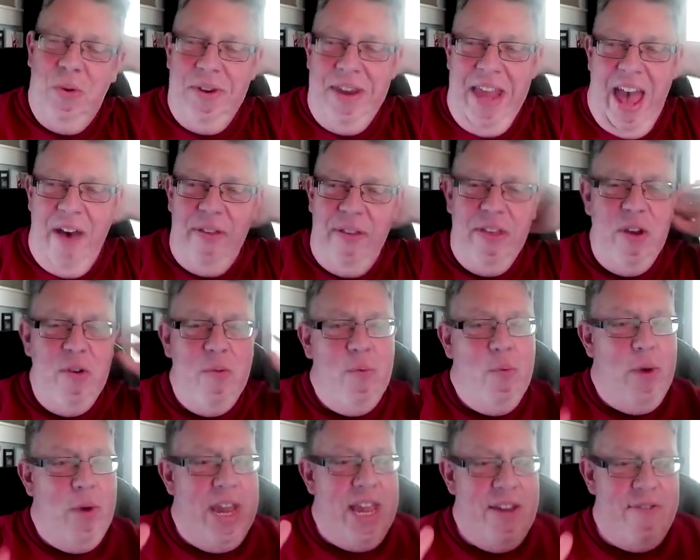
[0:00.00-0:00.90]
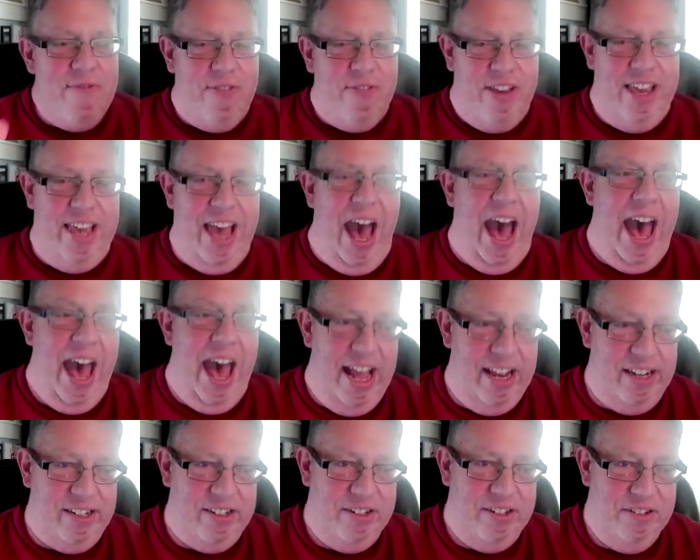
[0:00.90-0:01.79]
So now that we've
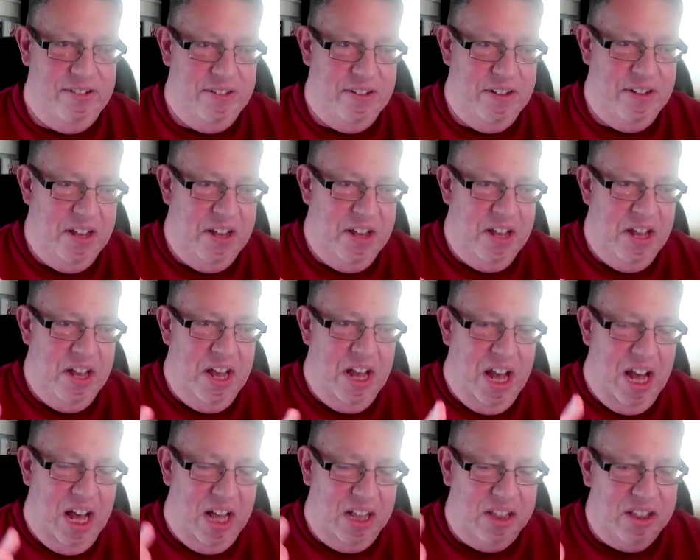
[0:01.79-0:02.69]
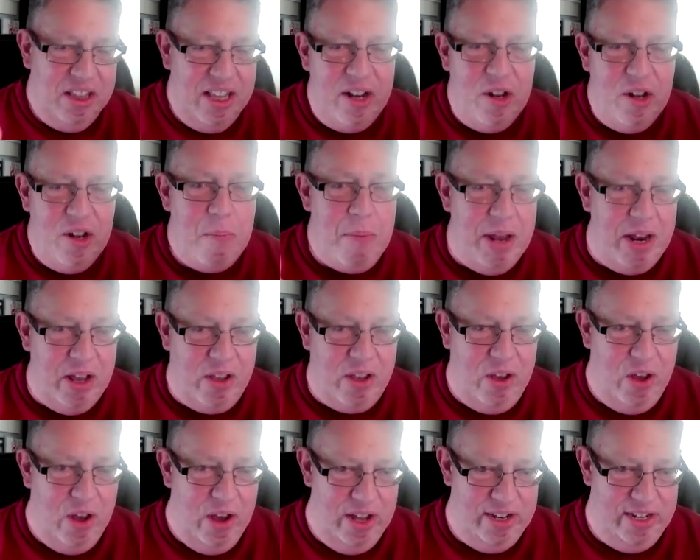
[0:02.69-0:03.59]
got a little bit
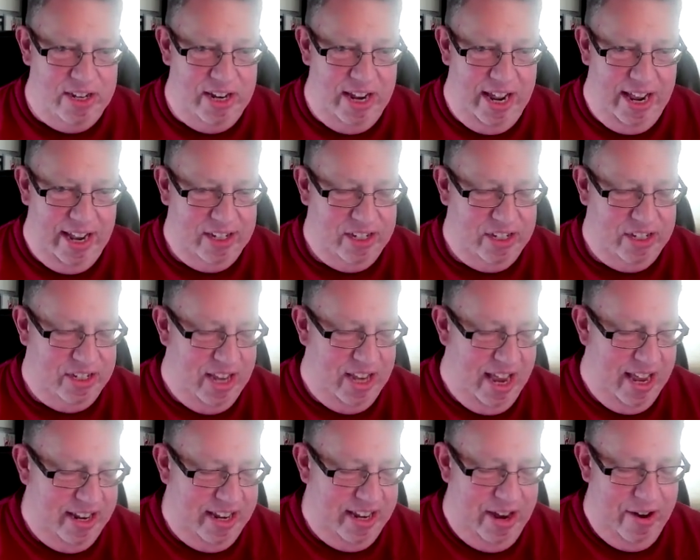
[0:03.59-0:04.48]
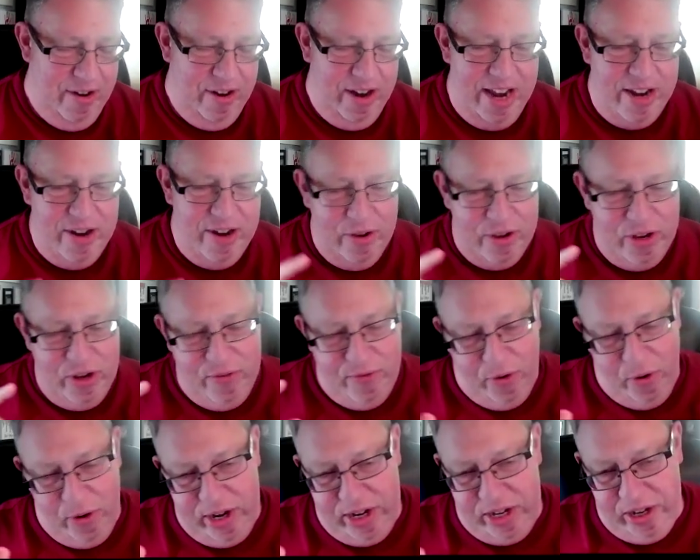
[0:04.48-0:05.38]
of context set here, and I know
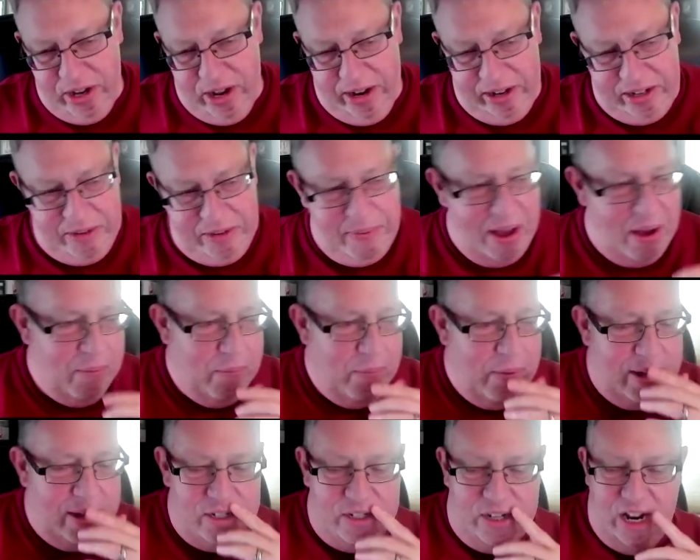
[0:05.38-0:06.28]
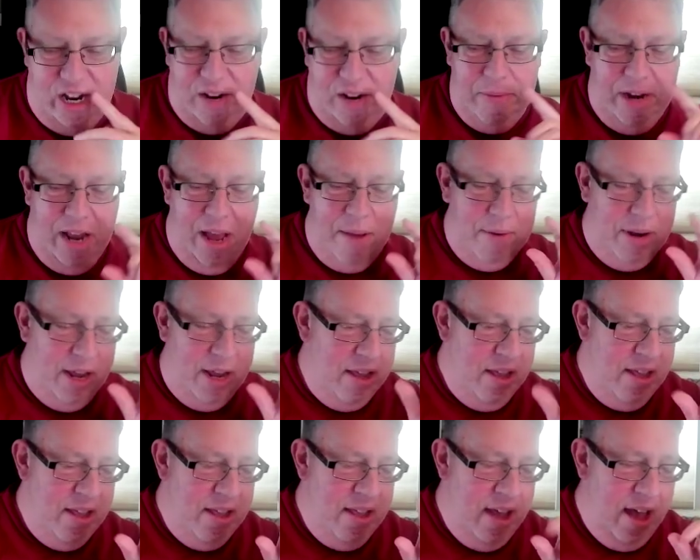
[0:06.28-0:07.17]
you've already talked about one gentleman. I'm
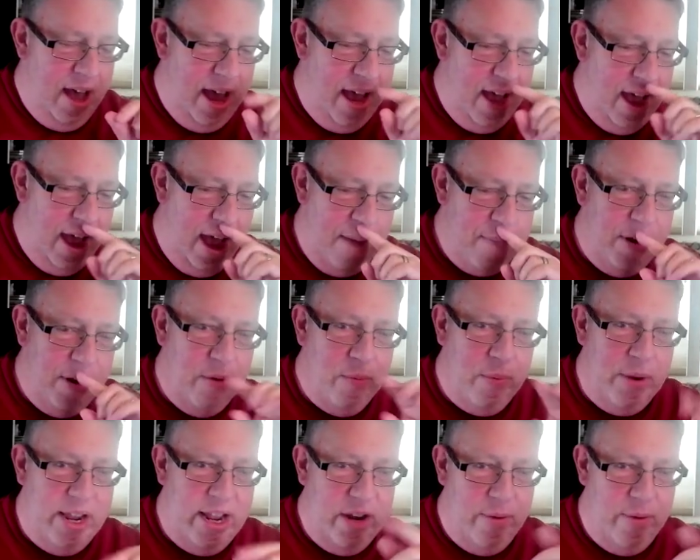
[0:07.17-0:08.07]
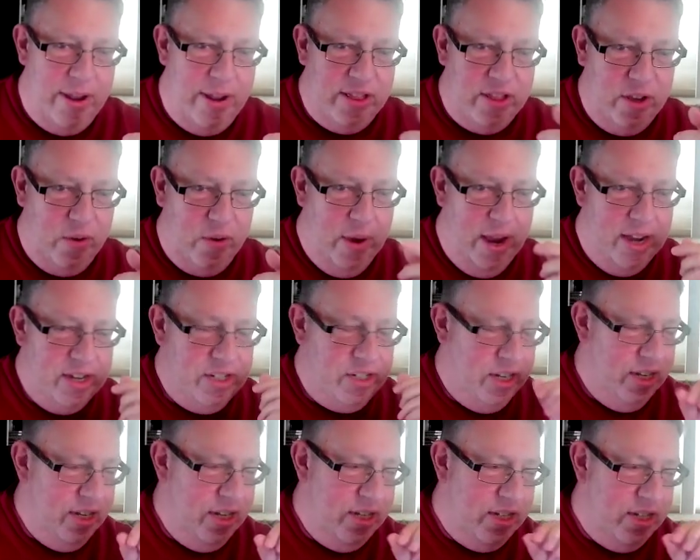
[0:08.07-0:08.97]
gonna reiterate the
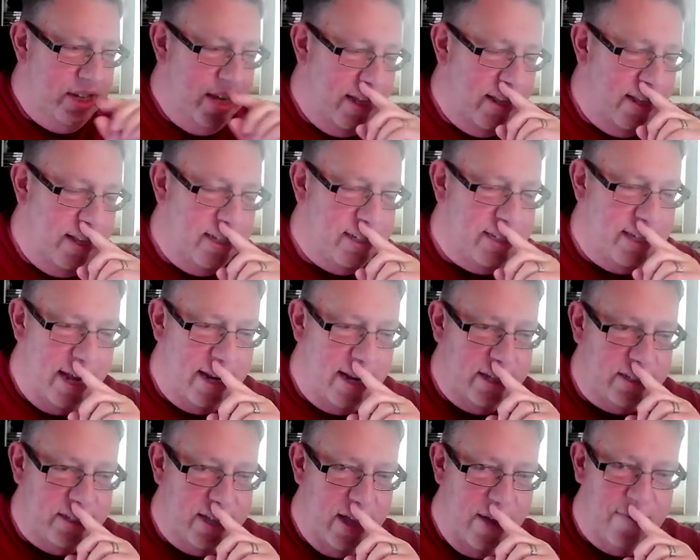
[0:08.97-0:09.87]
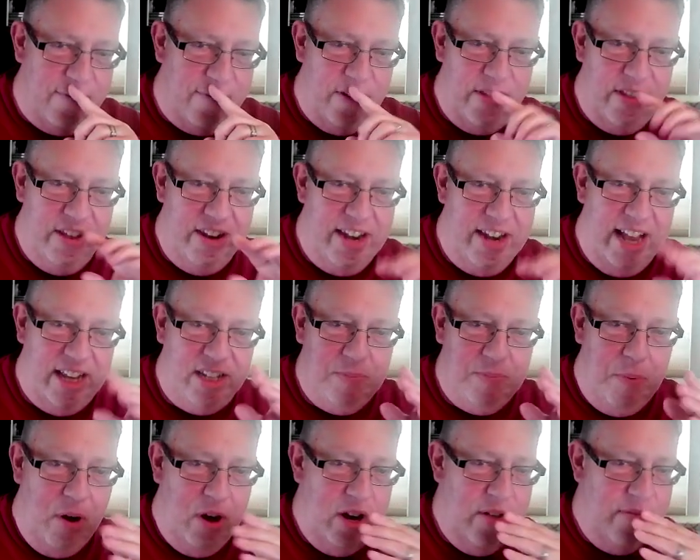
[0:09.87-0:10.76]
question and set us up for the
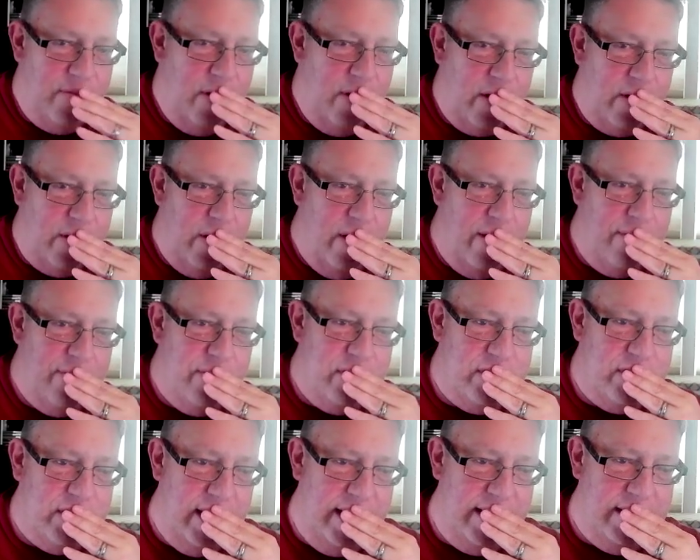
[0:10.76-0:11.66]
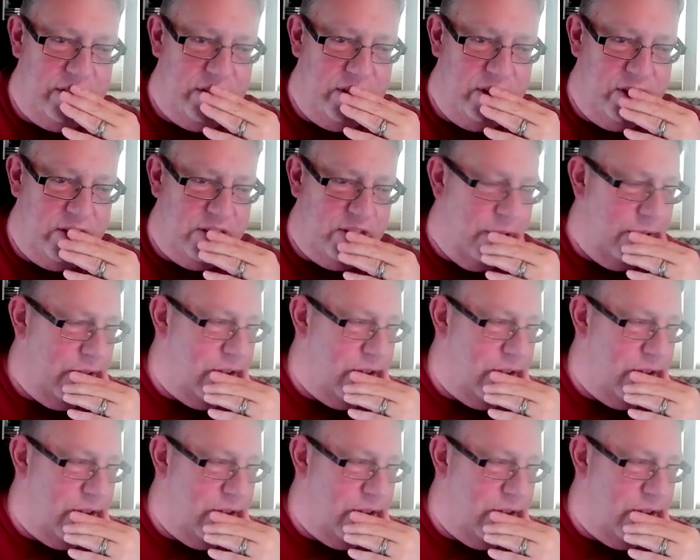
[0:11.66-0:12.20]
next part of our conversation.